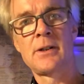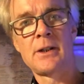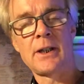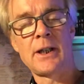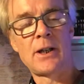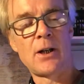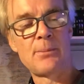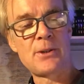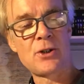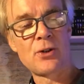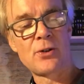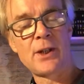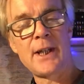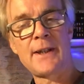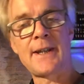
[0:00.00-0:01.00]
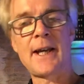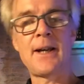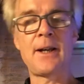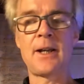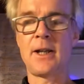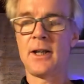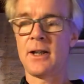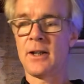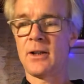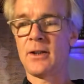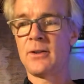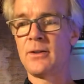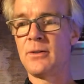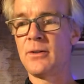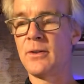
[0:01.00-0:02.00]
and I'll be sure to get that,
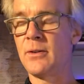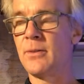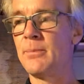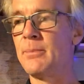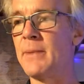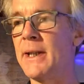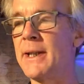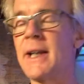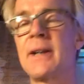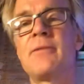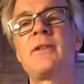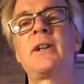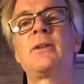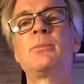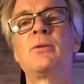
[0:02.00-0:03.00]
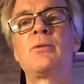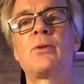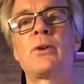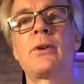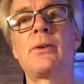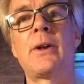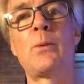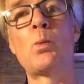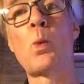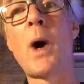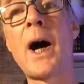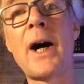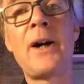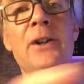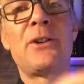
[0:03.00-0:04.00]
make that available for you. And
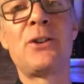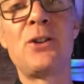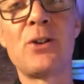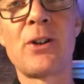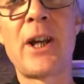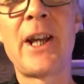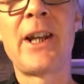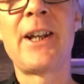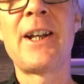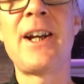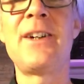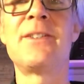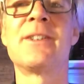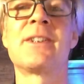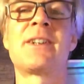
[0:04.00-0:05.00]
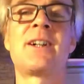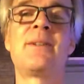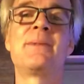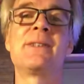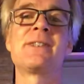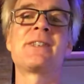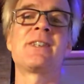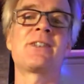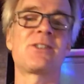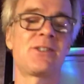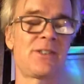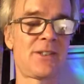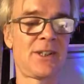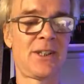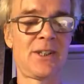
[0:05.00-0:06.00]
while you're hanging out in the comments section,
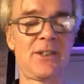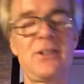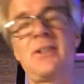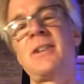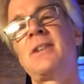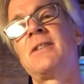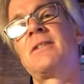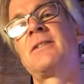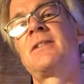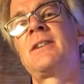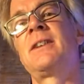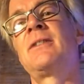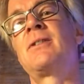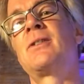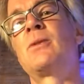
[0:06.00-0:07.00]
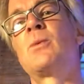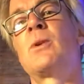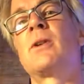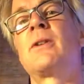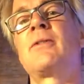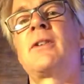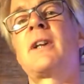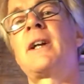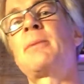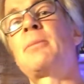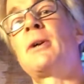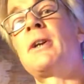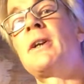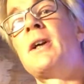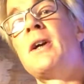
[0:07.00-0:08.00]
you can leave a good word if you like,
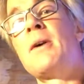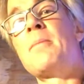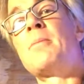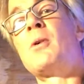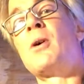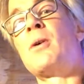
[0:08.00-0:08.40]
but more